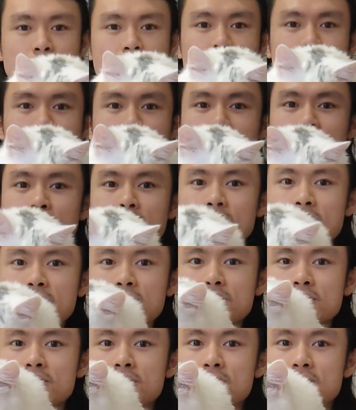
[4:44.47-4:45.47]
My cat here
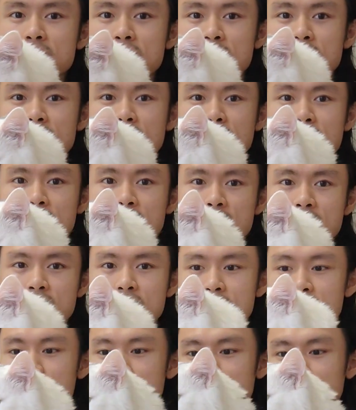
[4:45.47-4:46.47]

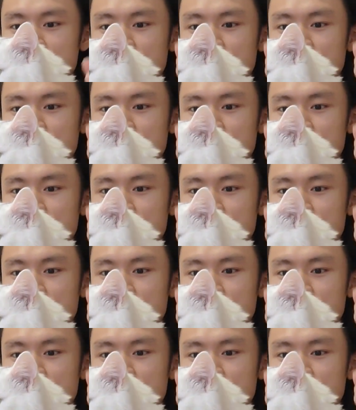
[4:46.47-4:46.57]
just